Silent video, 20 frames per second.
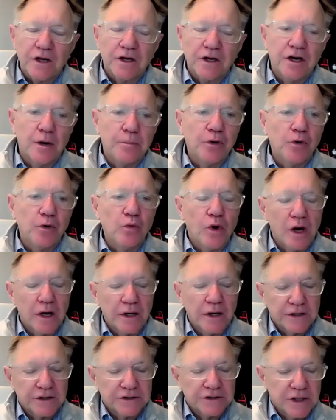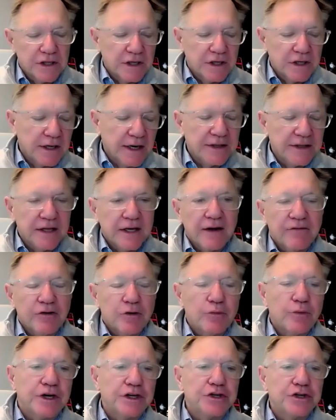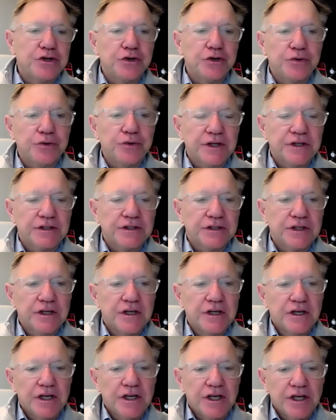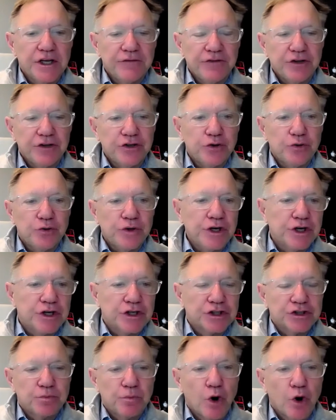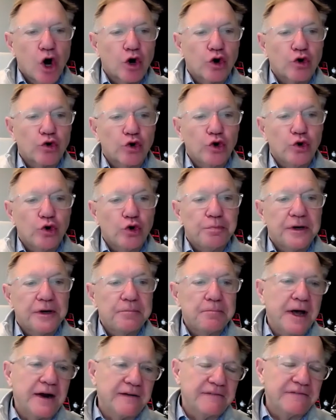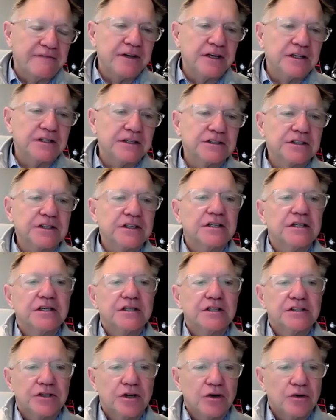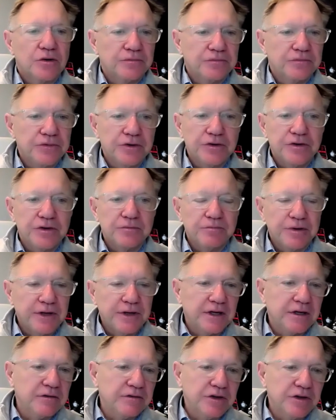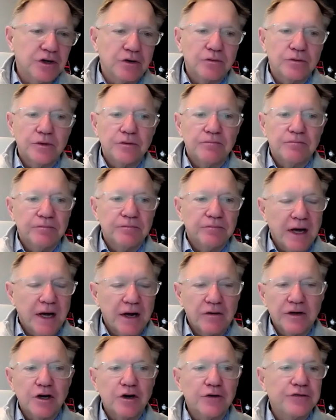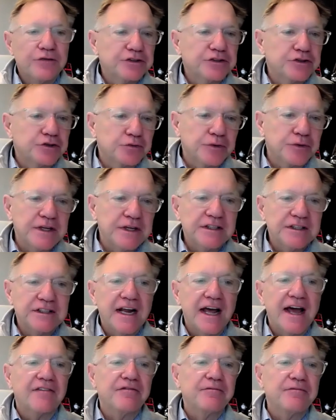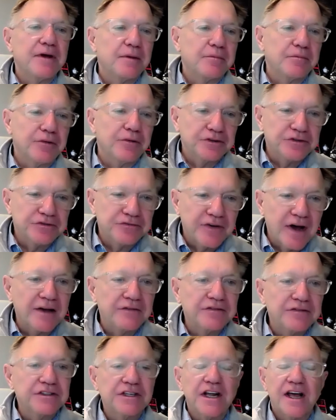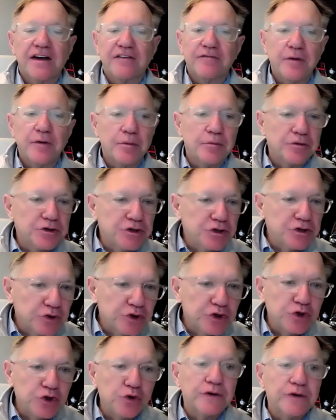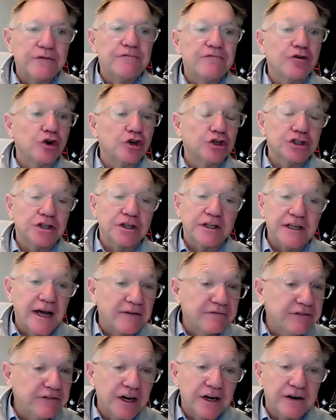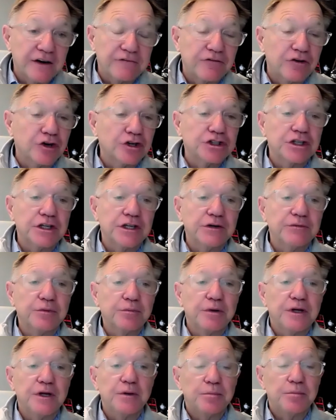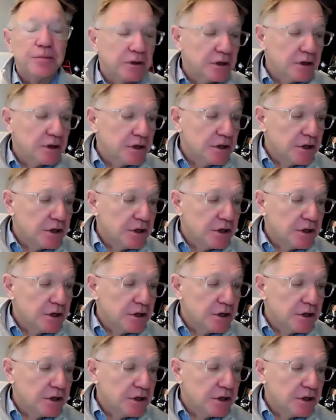Number 1 is, and I think everyone can do this, if you do it in a small group, it benefits. So if you can ping, I don't care if it's 3 staff members, 5 staff members, you can do it virtually. I've done it virtually with people.